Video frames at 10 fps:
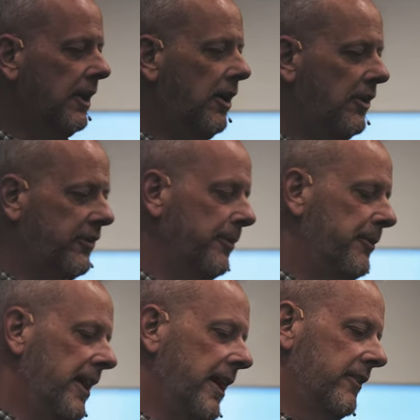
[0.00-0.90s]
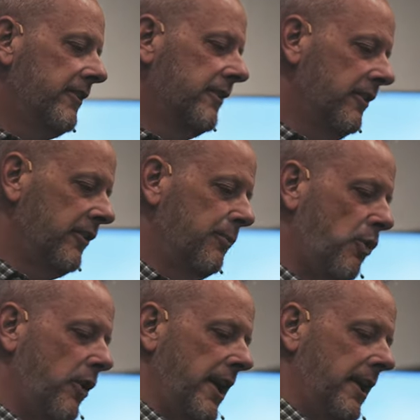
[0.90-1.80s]
on some things this
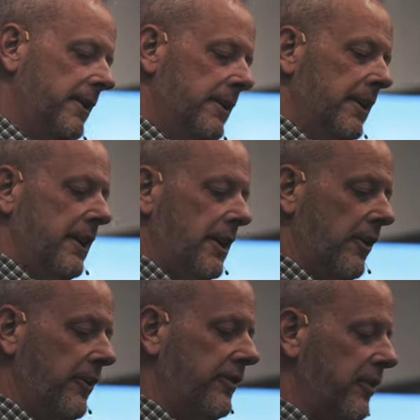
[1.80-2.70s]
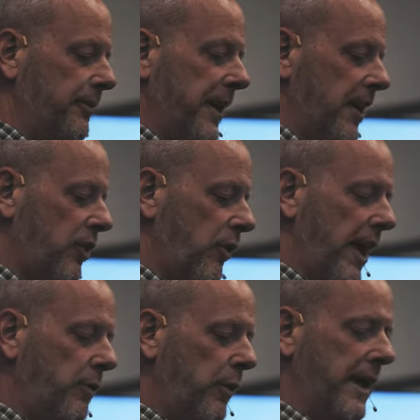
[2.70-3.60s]
morning. You know, this has been a
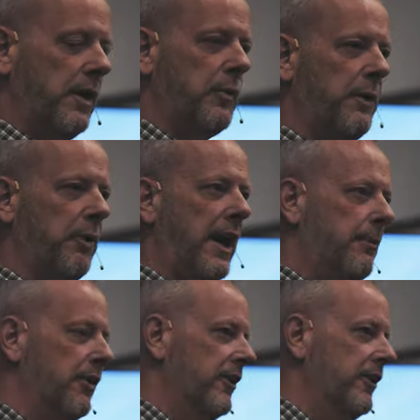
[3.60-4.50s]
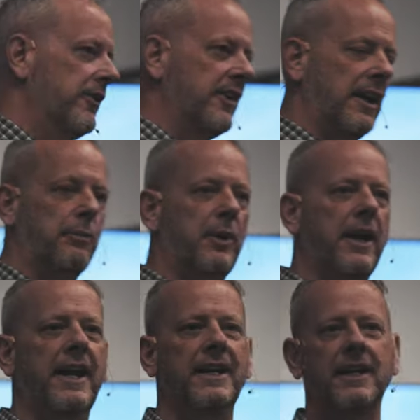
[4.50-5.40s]
great week. We were able to
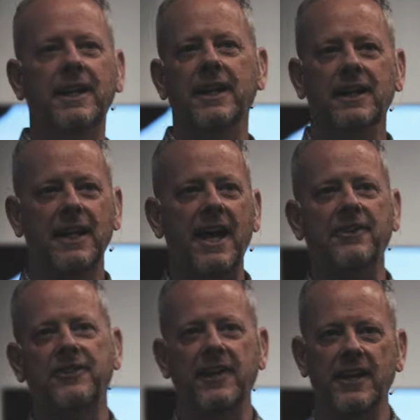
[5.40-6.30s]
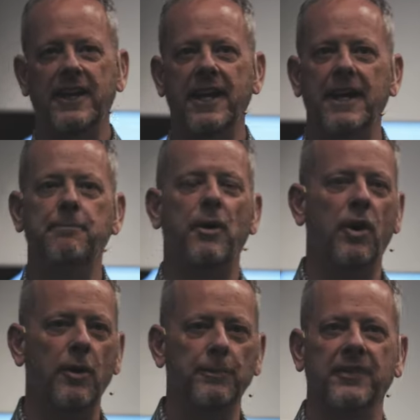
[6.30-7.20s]
celebrate last Sunday,
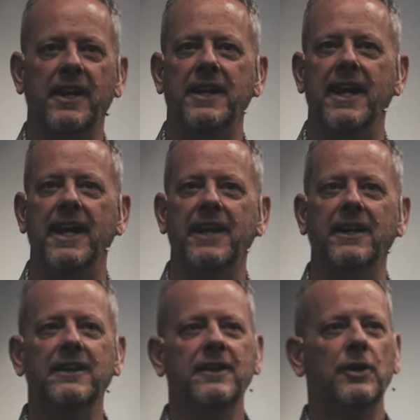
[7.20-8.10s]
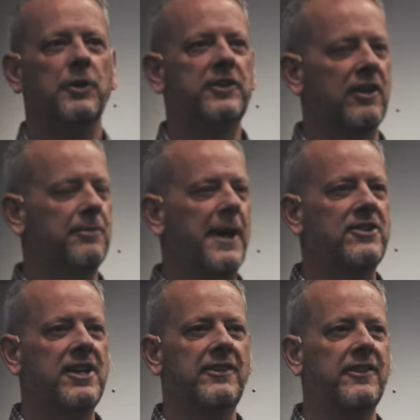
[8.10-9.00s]
Palm Sunday. We talked
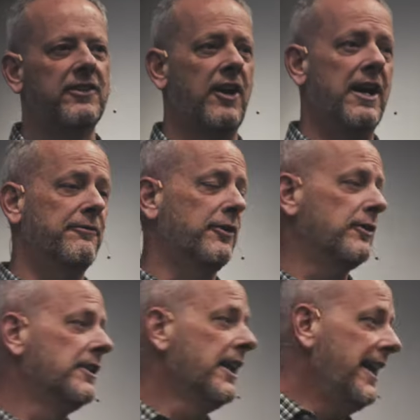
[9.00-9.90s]
about Jesus' triumphal